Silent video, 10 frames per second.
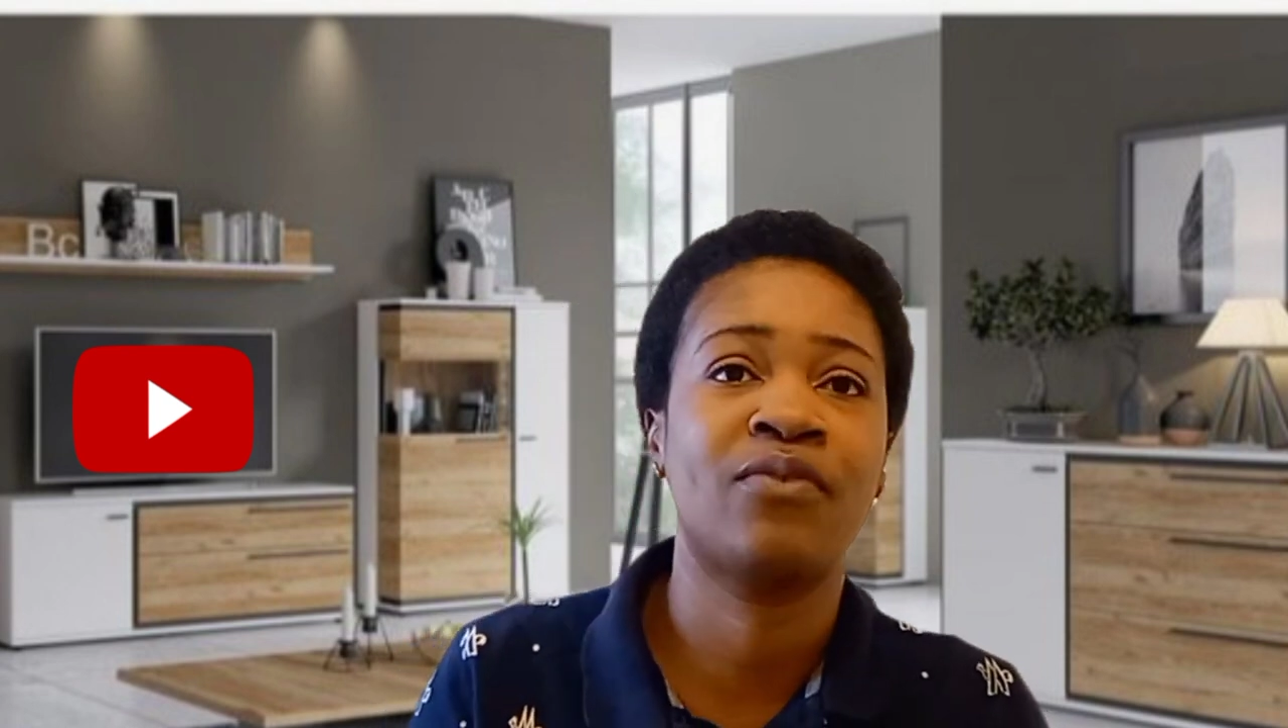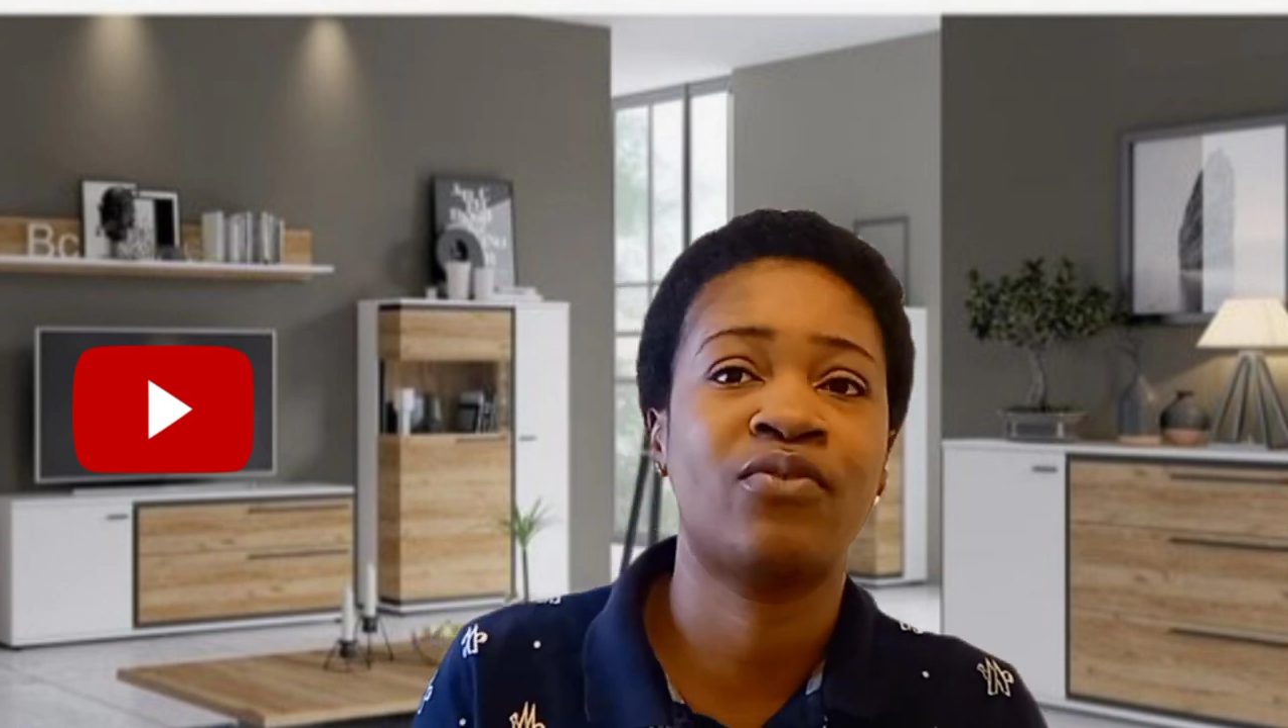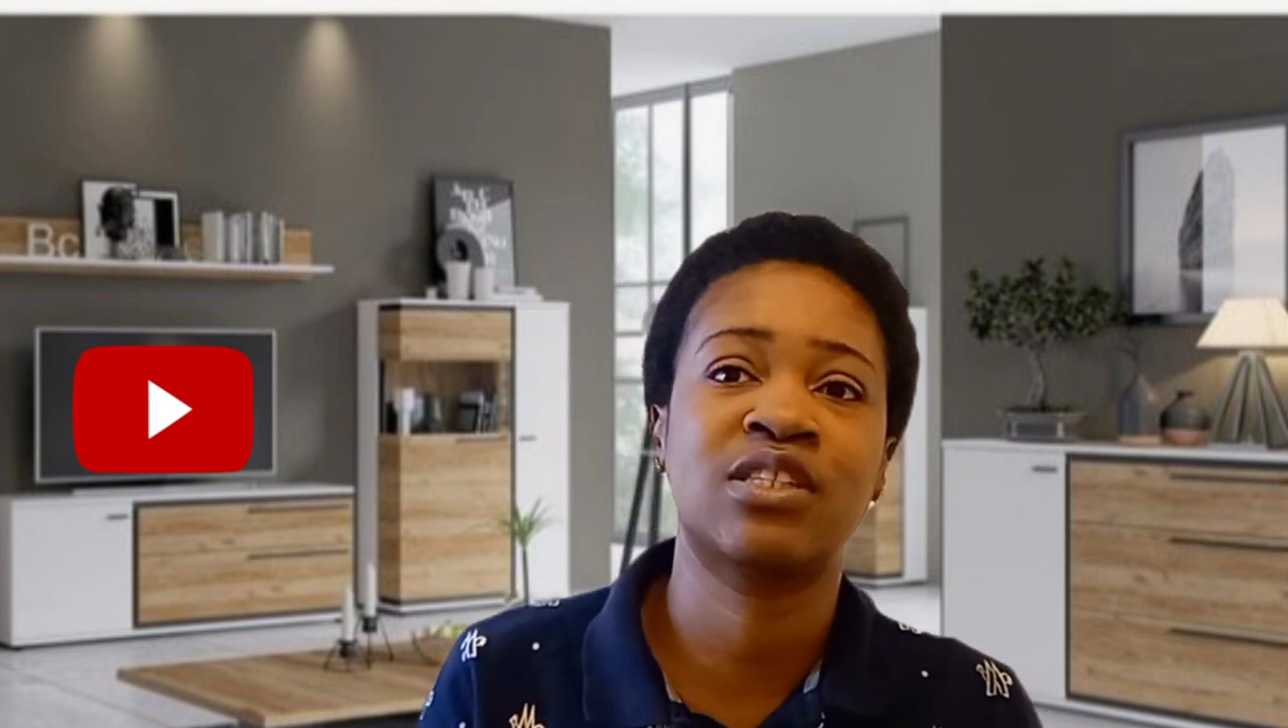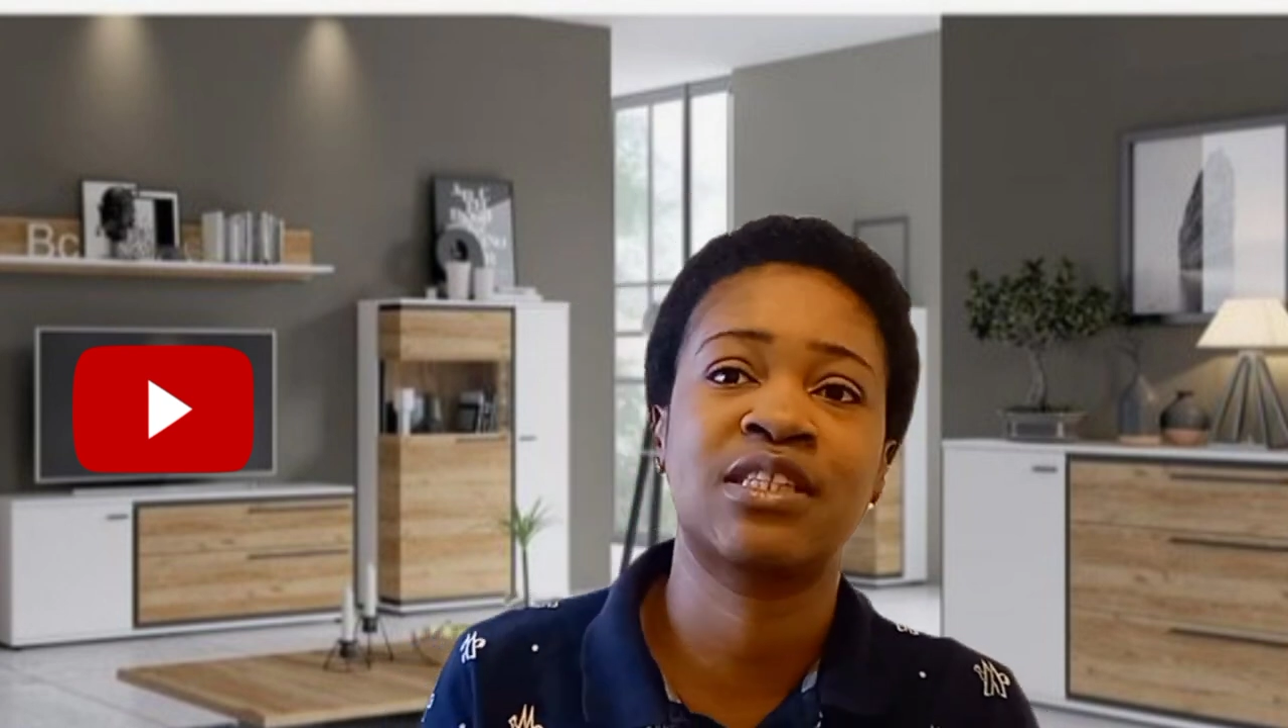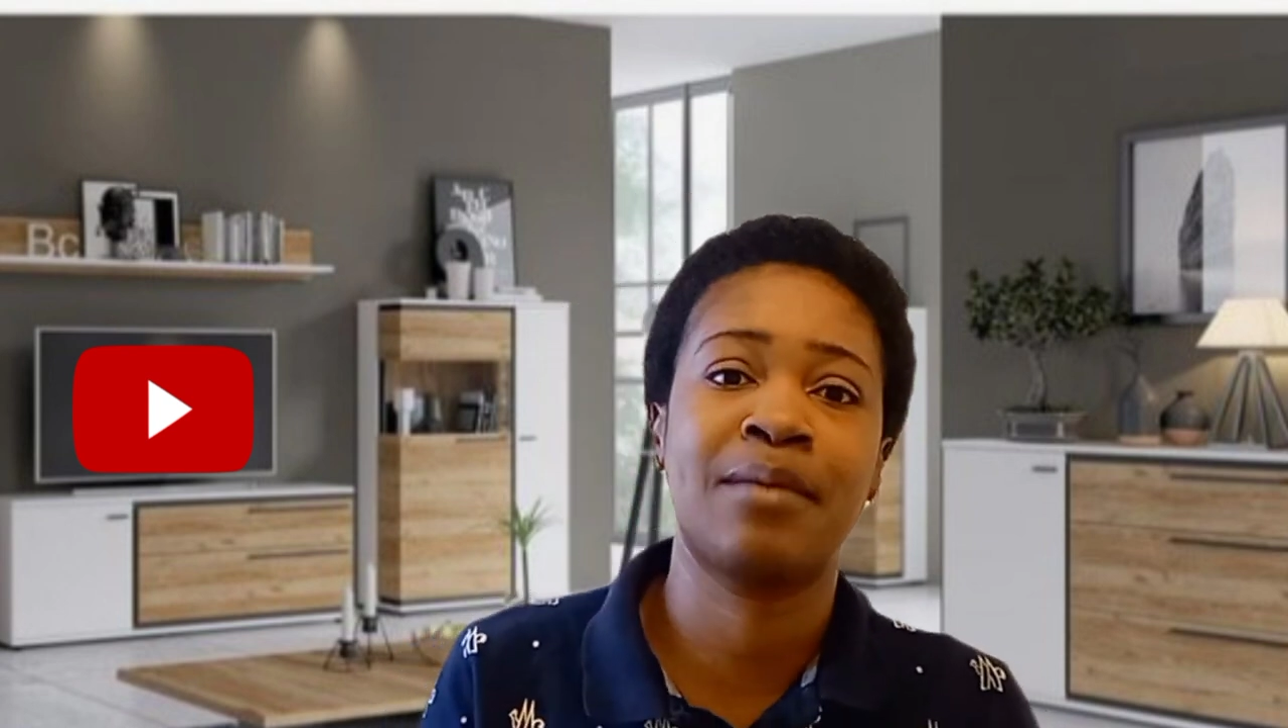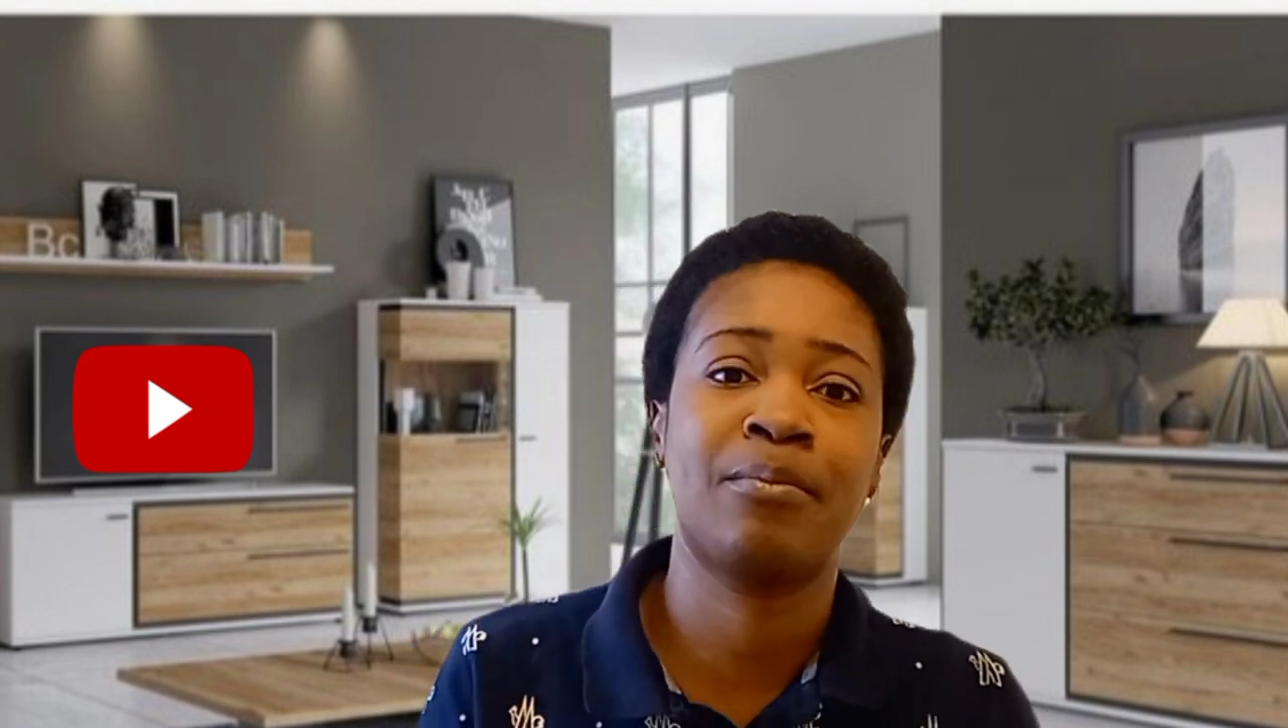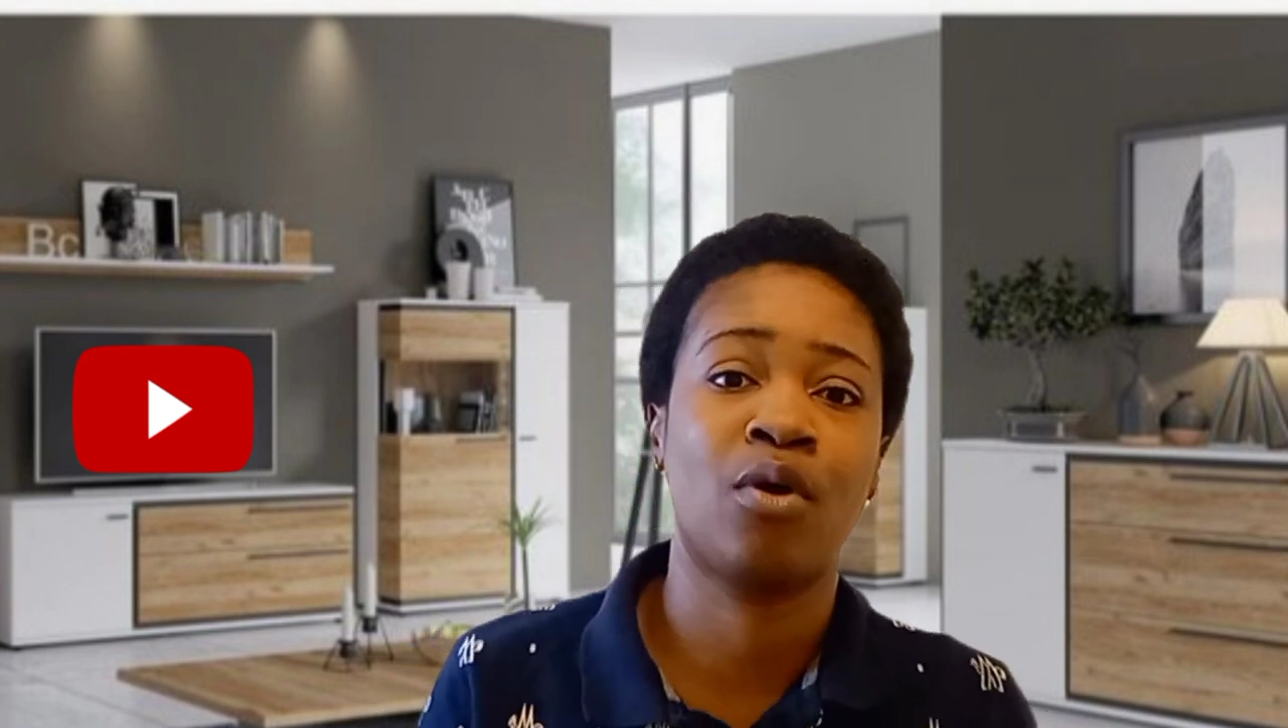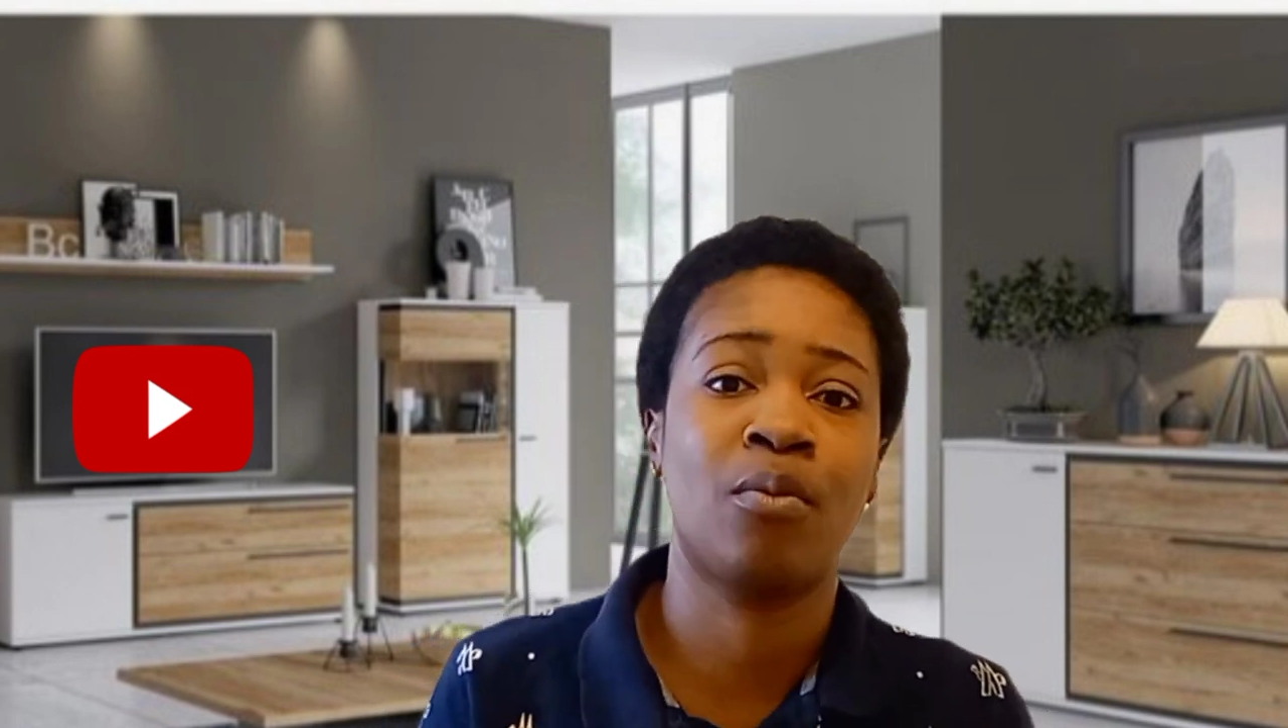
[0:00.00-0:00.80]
first time mom